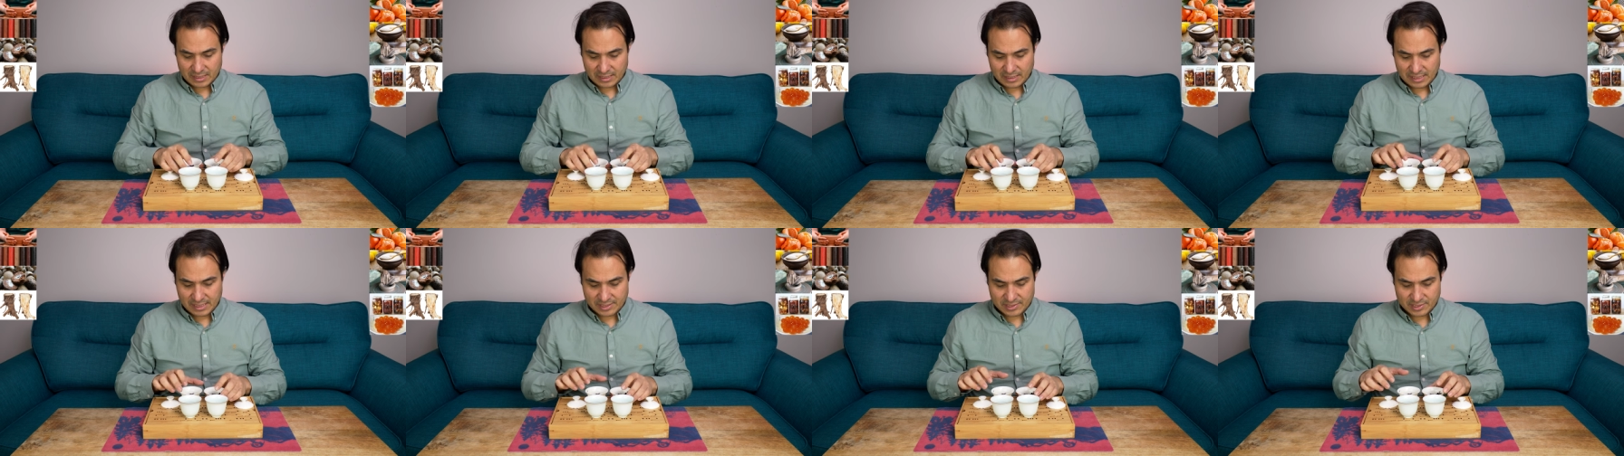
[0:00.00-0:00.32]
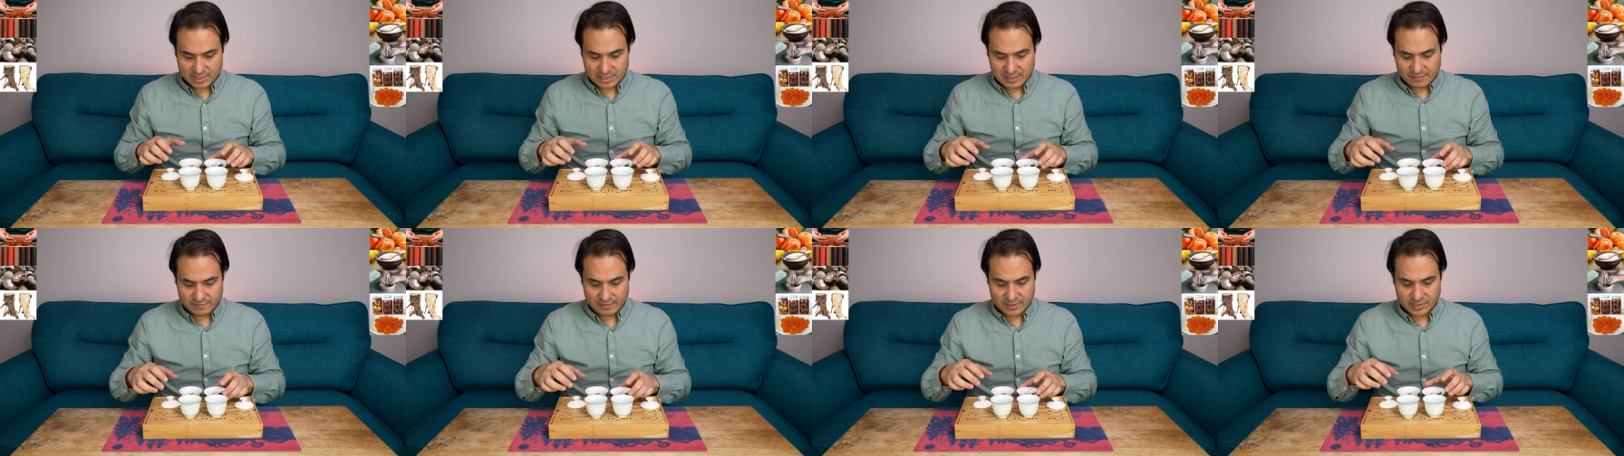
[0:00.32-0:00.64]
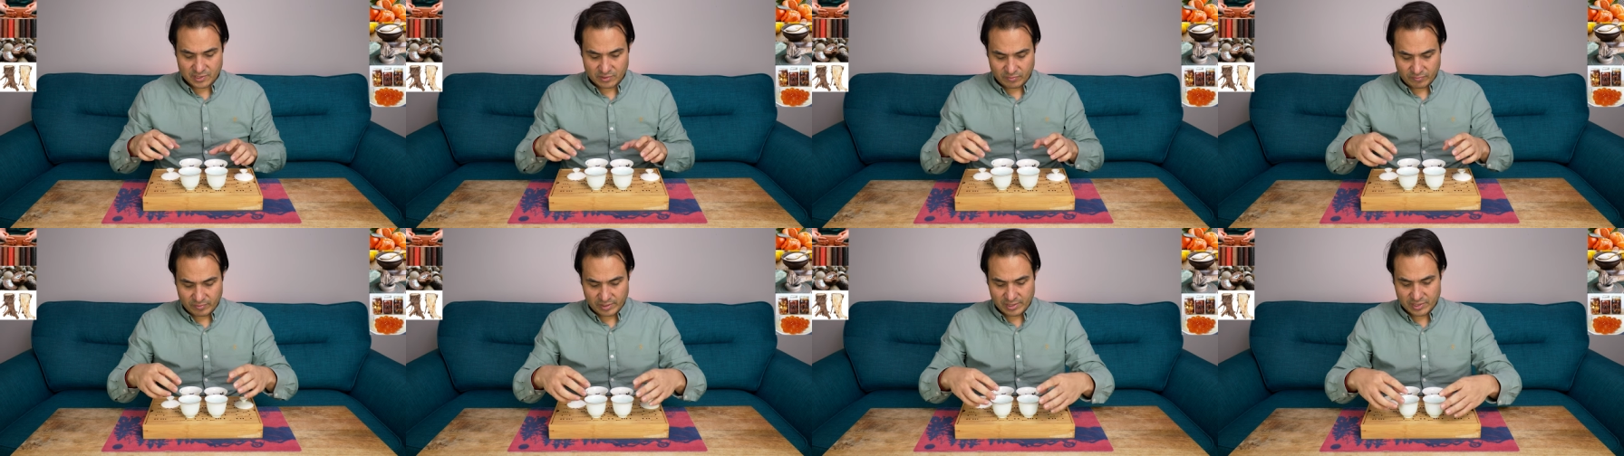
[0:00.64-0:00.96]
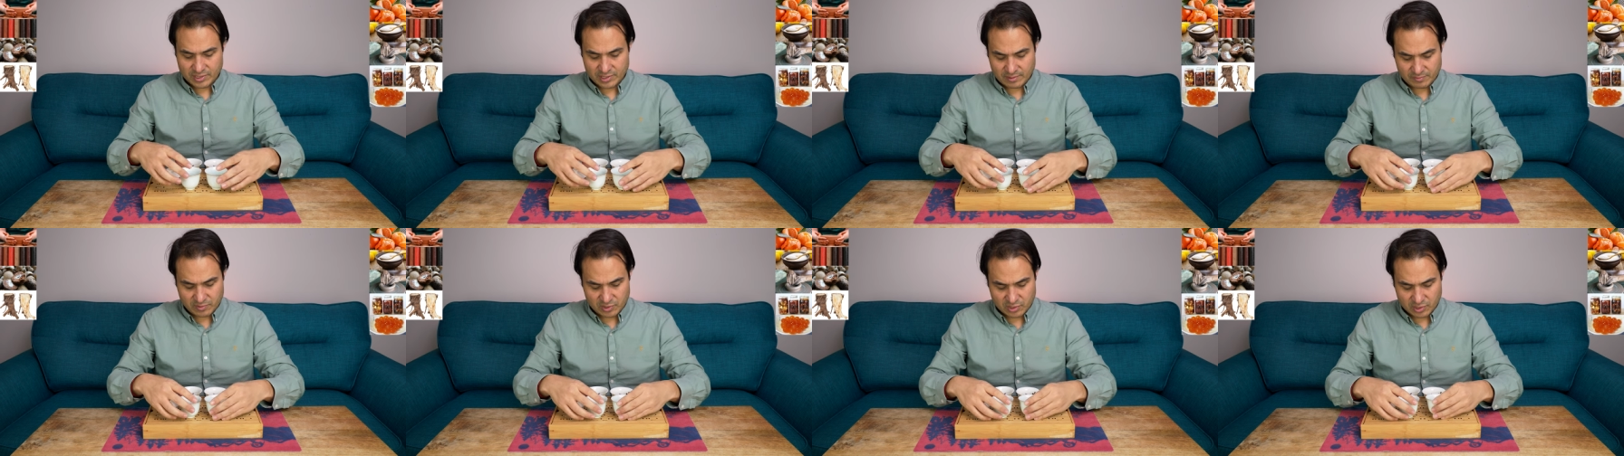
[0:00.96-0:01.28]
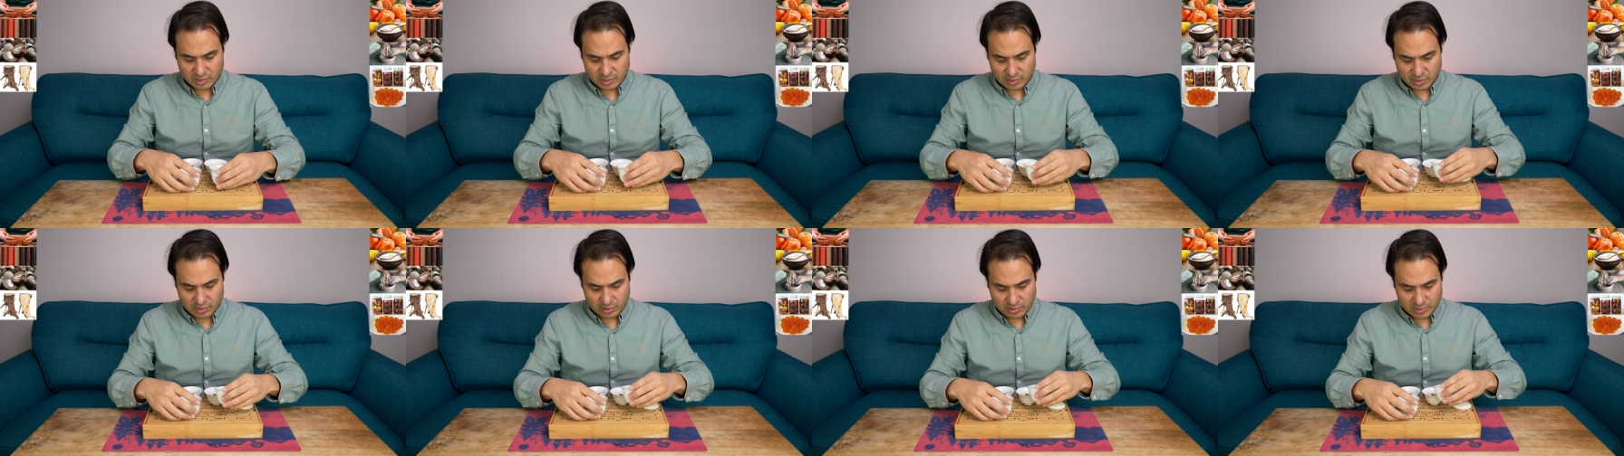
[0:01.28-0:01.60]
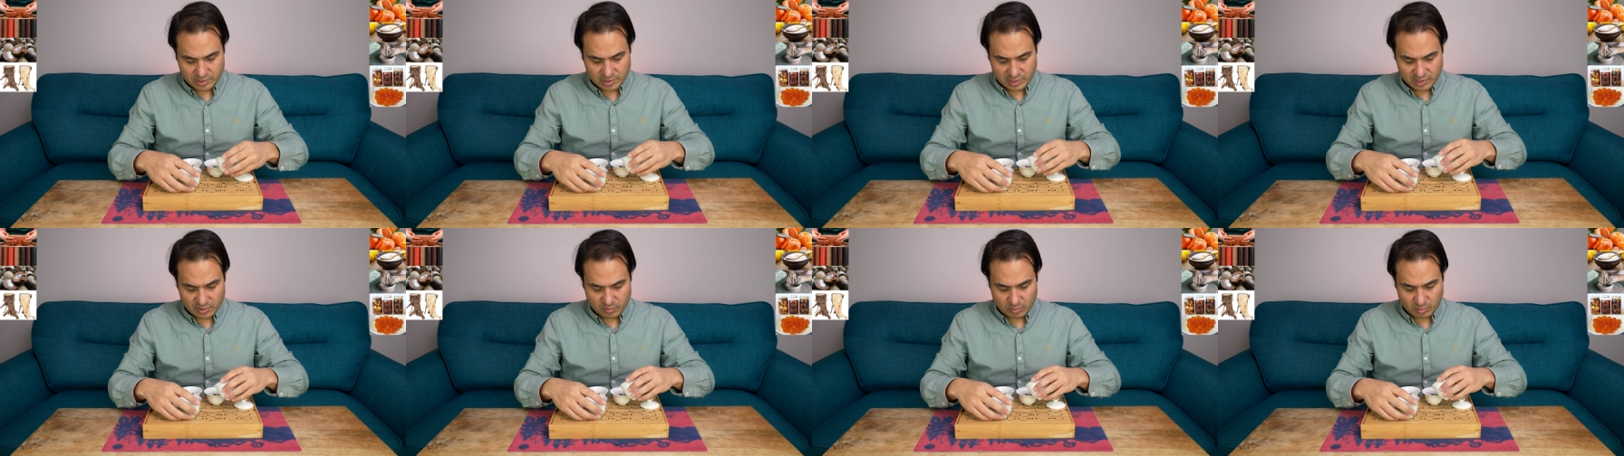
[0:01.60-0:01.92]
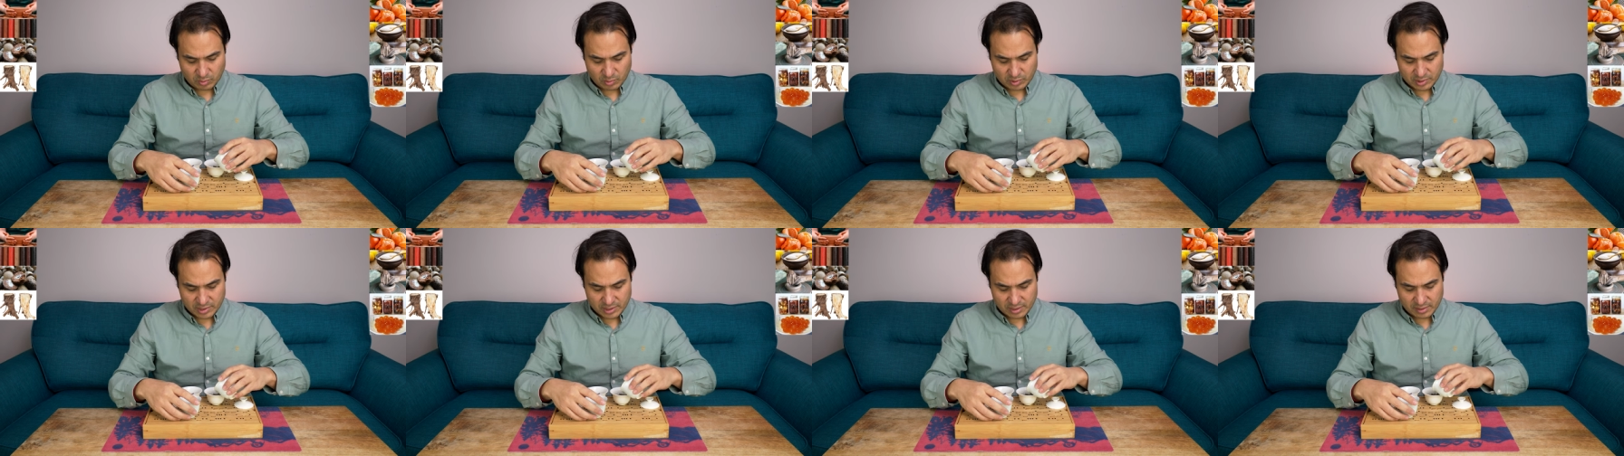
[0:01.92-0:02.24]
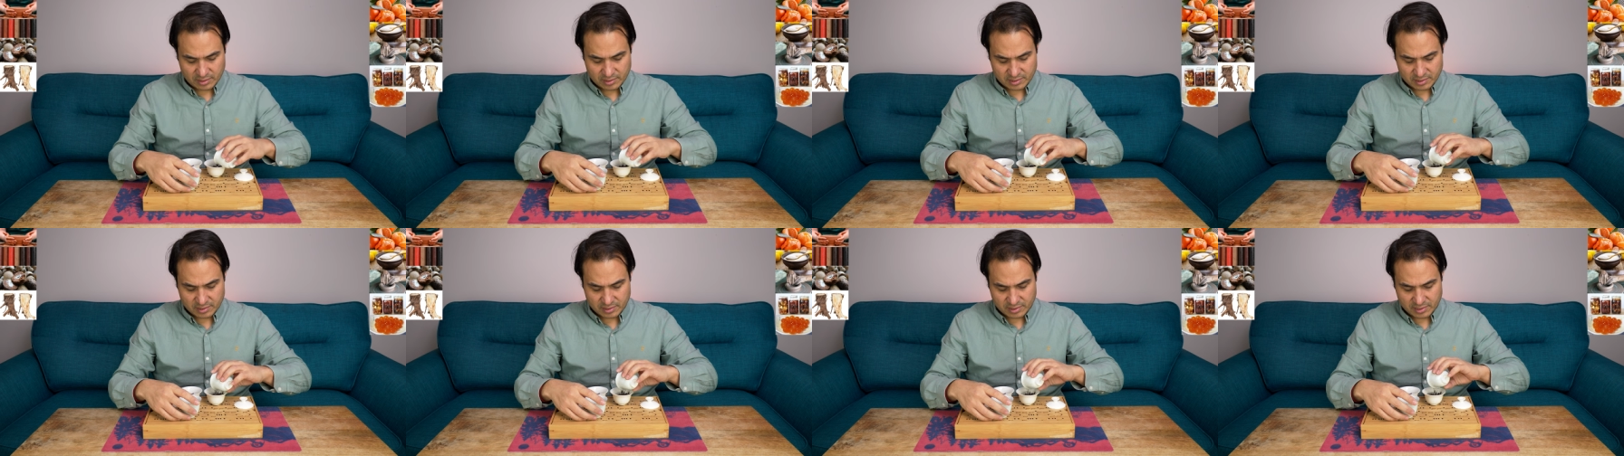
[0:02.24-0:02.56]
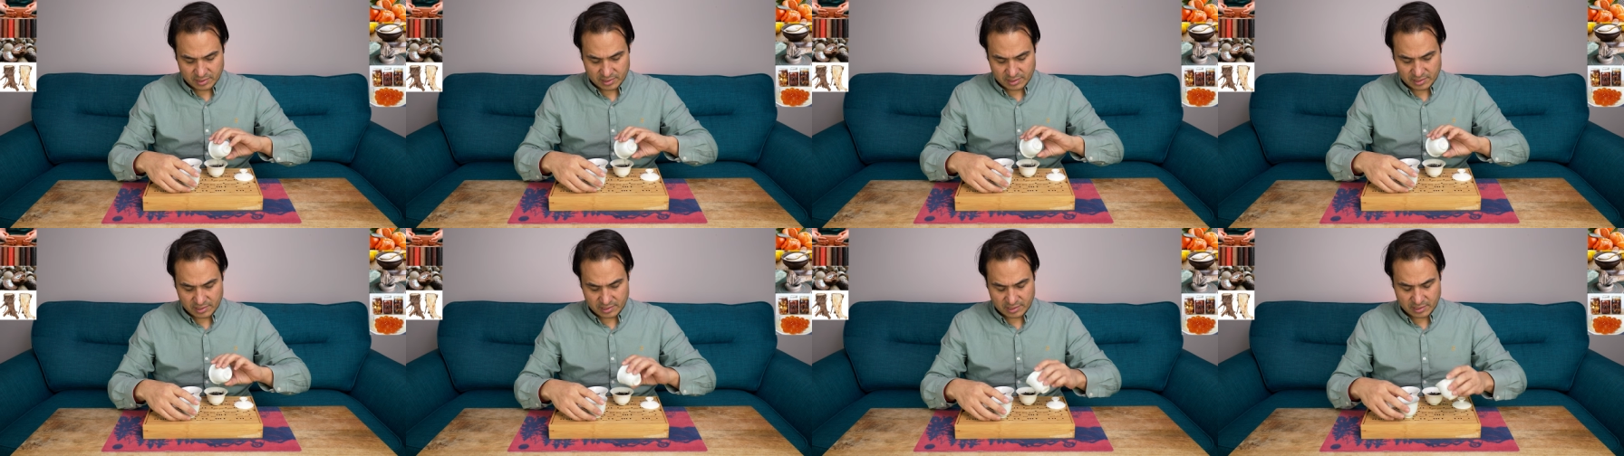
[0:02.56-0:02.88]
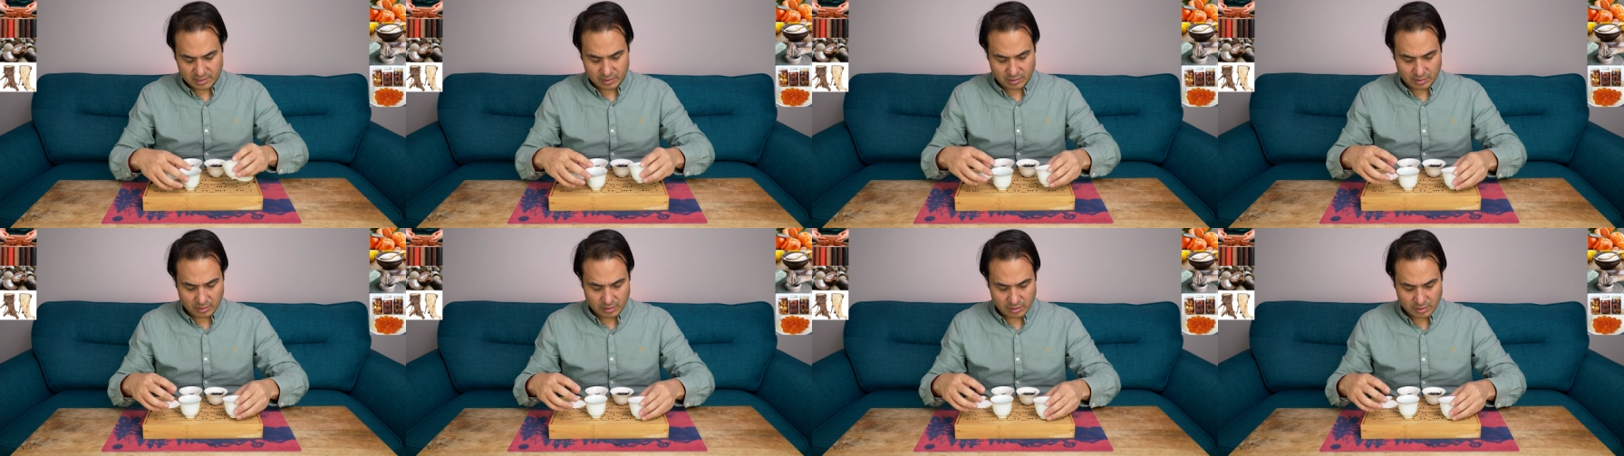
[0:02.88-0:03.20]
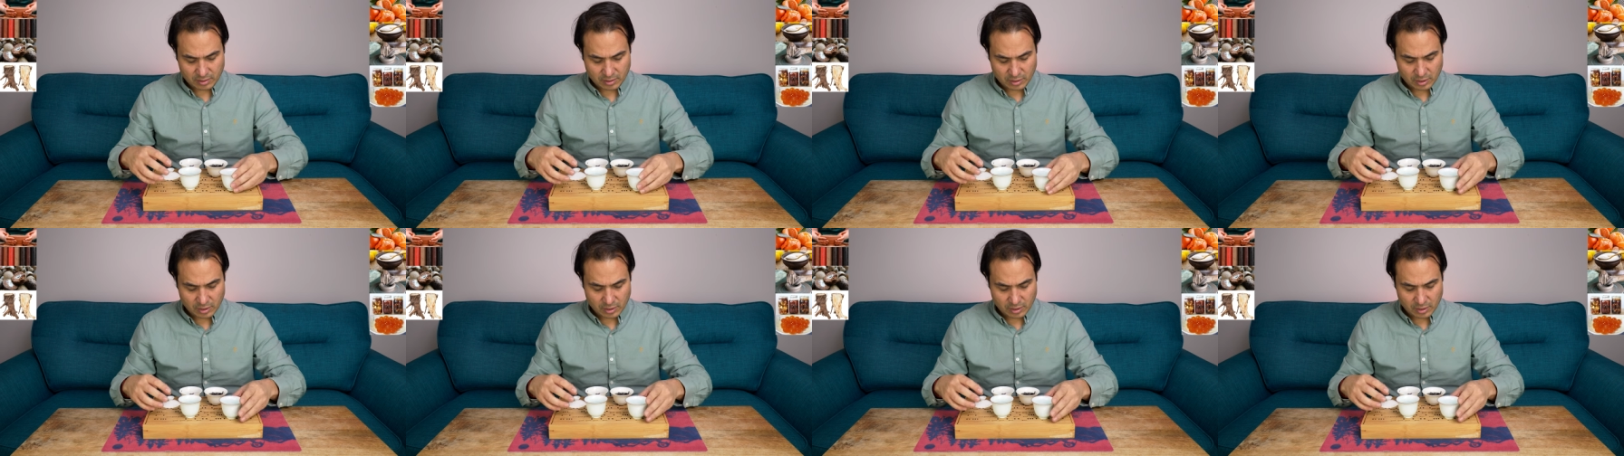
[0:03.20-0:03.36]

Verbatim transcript: let's give these a rinse. I'm just going to use this water since it's still